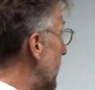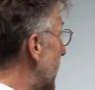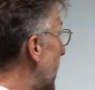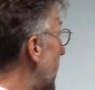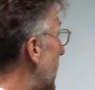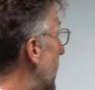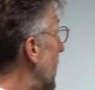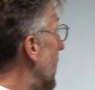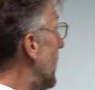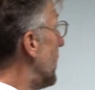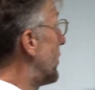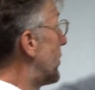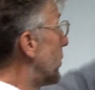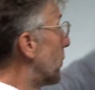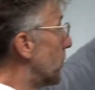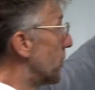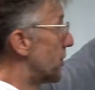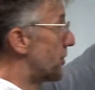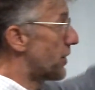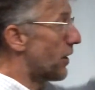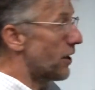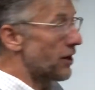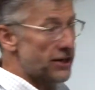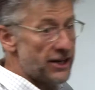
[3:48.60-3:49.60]
that we're
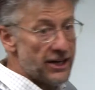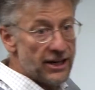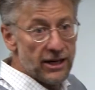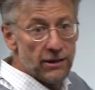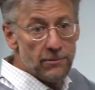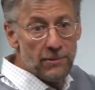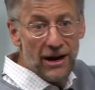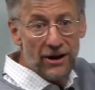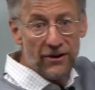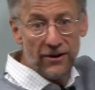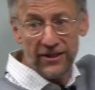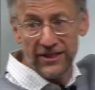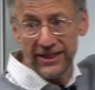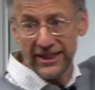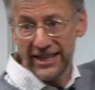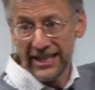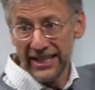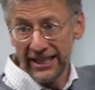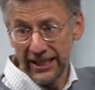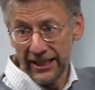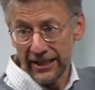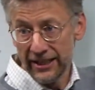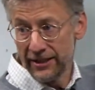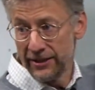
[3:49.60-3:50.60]
talking about a
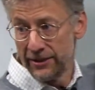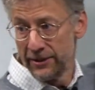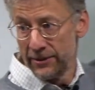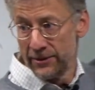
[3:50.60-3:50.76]
thing,